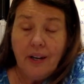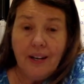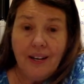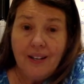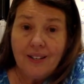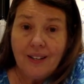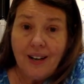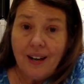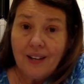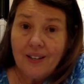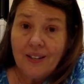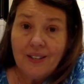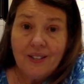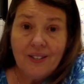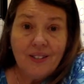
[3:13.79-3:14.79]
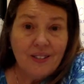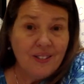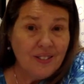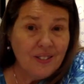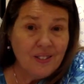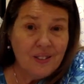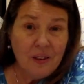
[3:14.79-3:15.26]
It's kind of the
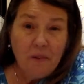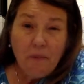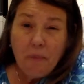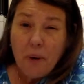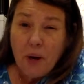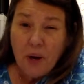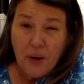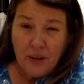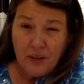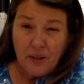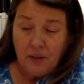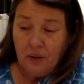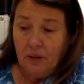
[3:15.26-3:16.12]
consistency of mud.